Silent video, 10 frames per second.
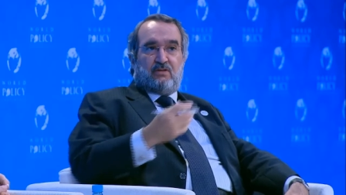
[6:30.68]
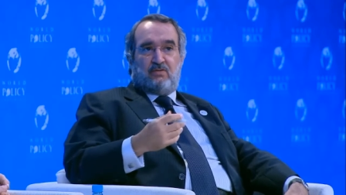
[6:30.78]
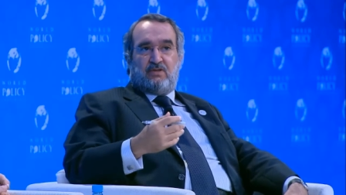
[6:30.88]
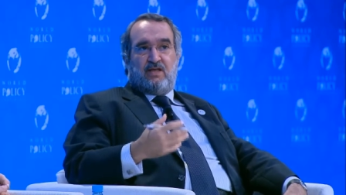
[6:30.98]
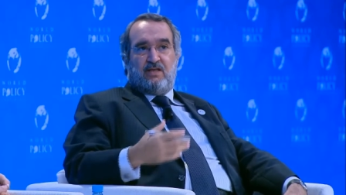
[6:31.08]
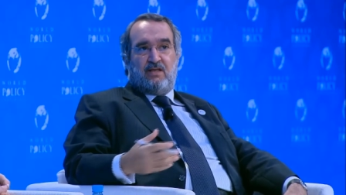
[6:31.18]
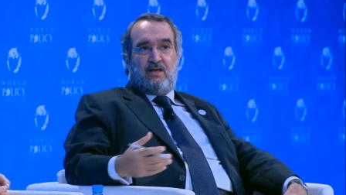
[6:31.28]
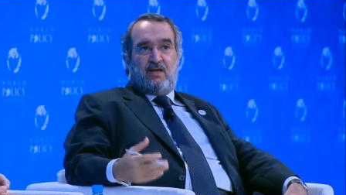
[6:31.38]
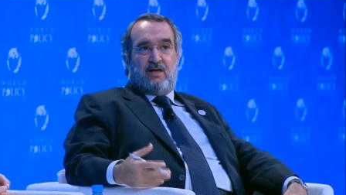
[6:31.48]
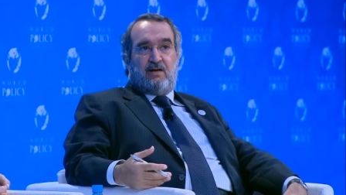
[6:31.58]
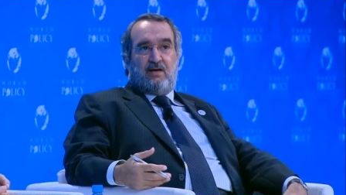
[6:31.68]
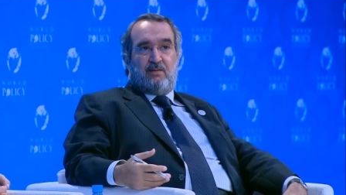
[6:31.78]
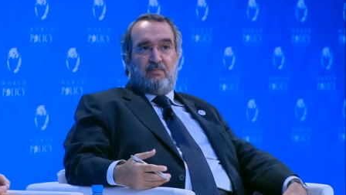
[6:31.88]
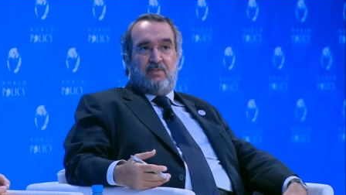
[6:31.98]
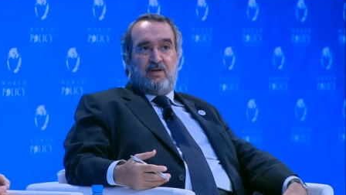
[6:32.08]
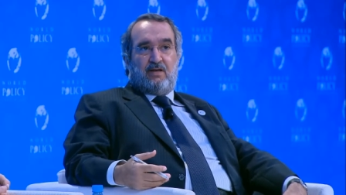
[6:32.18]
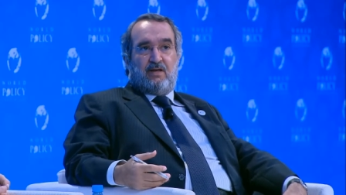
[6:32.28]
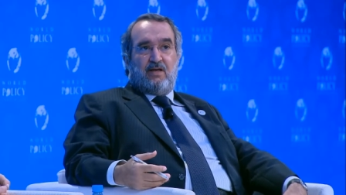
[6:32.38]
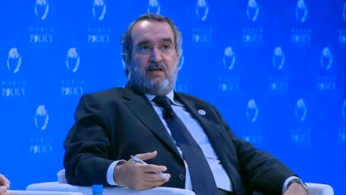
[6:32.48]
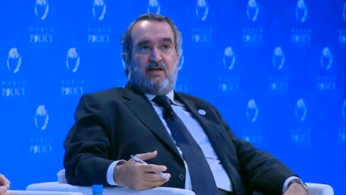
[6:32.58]
today,
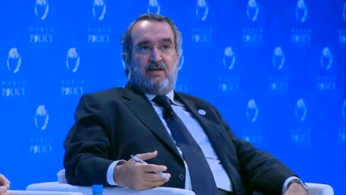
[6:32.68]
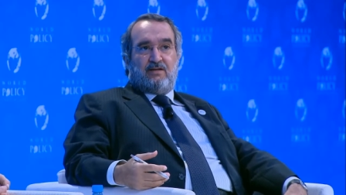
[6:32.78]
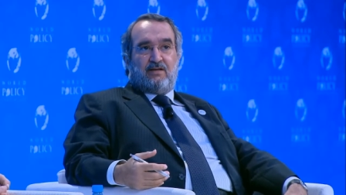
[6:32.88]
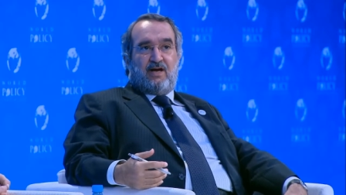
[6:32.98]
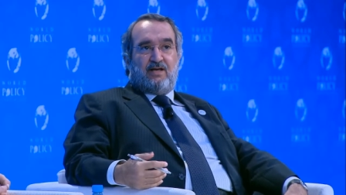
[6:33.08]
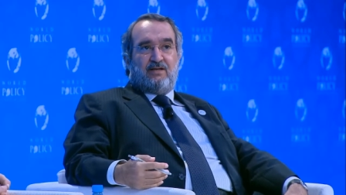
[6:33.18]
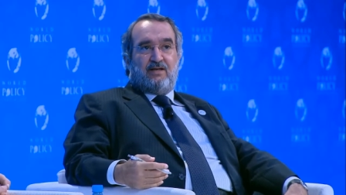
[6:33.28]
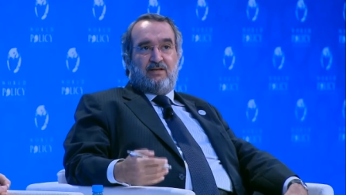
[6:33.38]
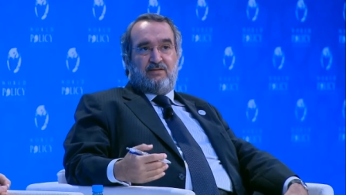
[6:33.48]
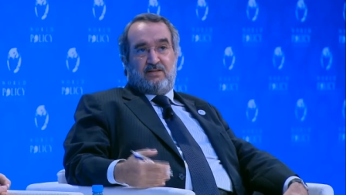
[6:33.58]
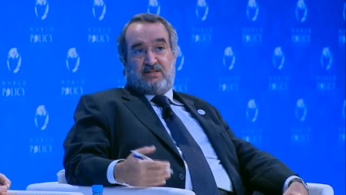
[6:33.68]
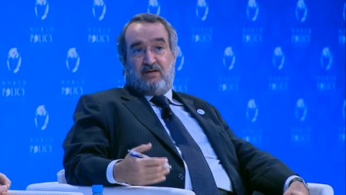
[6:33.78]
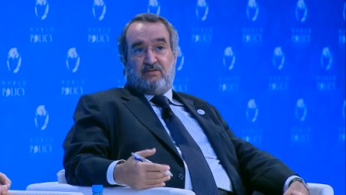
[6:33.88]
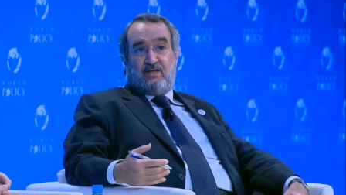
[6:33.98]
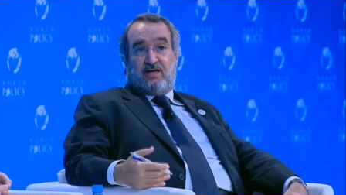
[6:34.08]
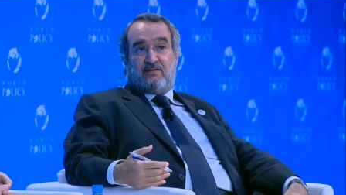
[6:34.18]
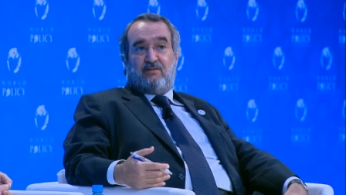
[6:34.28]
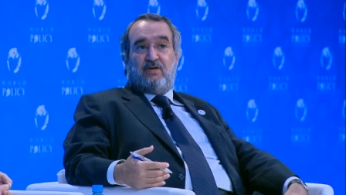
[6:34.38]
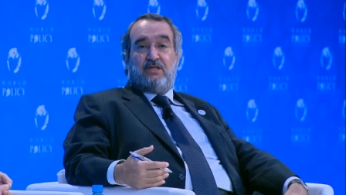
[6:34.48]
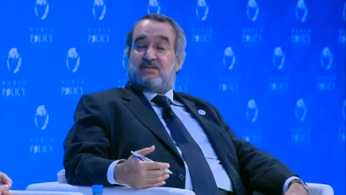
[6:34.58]
Iran, Saudi at
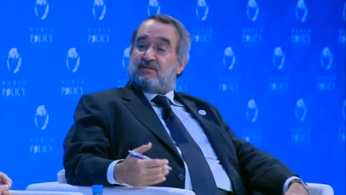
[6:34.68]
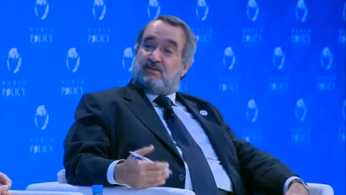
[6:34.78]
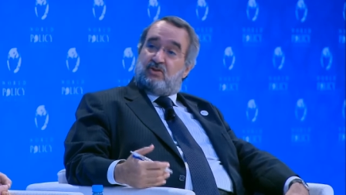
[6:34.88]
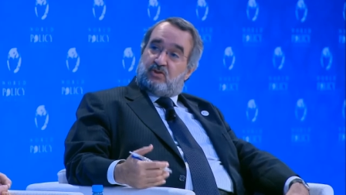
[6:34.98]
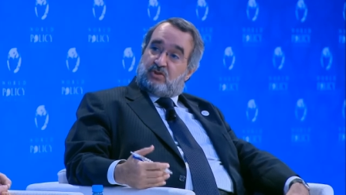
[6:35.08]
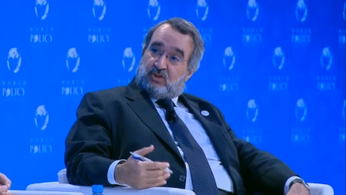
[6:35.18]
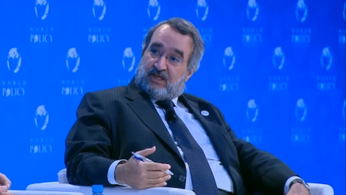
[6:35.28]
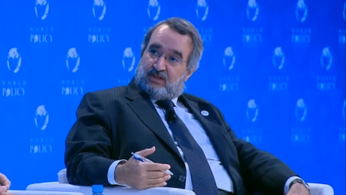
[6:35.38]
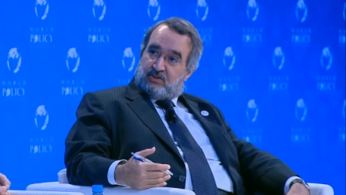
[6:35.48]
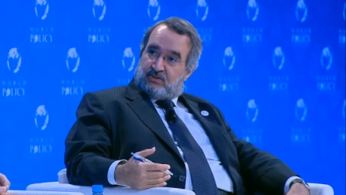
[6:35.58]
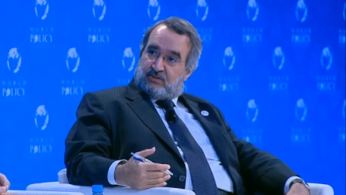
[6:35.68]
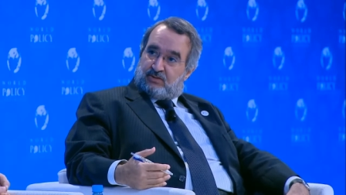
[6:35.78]
a very strategic challenge